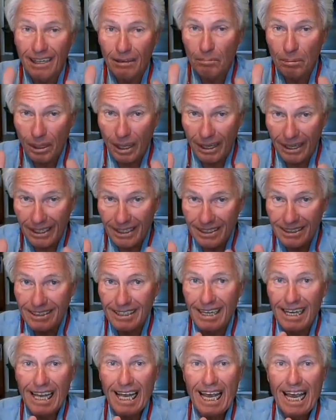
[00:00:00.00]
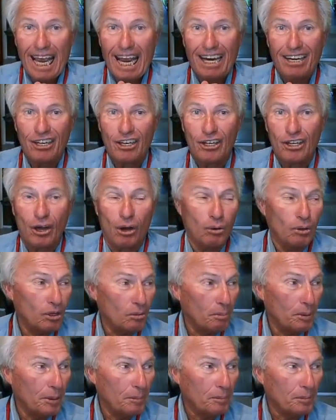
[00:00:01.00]
in place, and you'd go
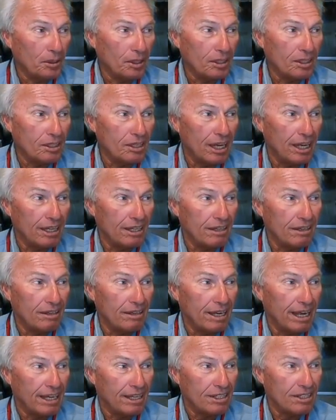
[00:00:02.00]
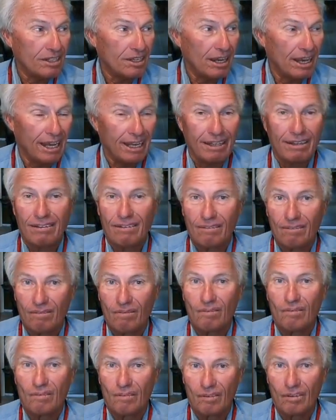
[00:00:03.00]
to the people at
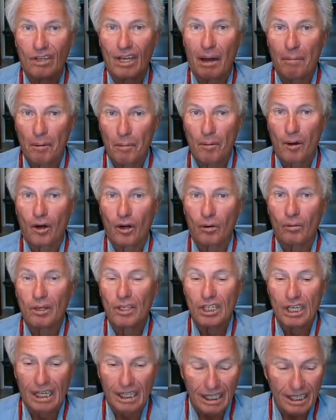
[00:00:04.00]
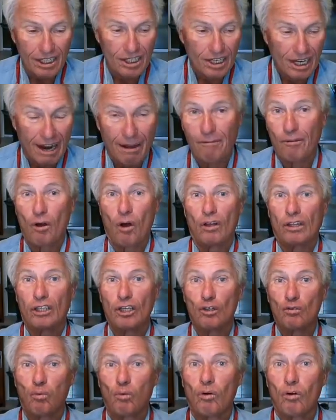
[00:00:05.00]
Yamamoto and say, listen, I've
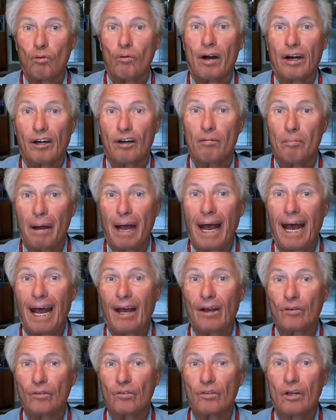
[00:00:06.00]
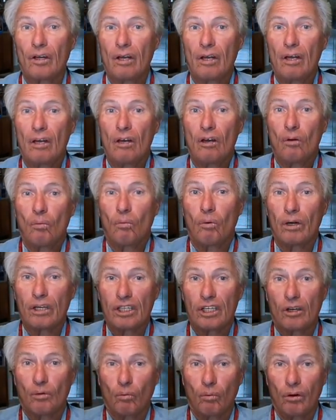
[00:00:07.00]
caught this world record bass.
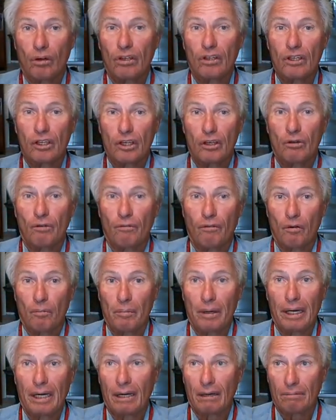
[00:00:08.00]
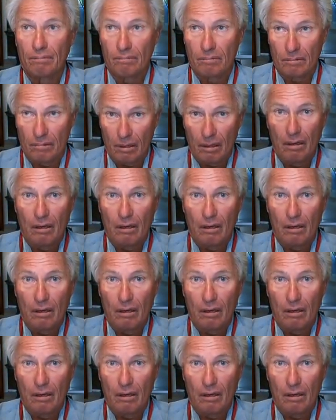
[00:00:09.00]
What's it worth to you for me to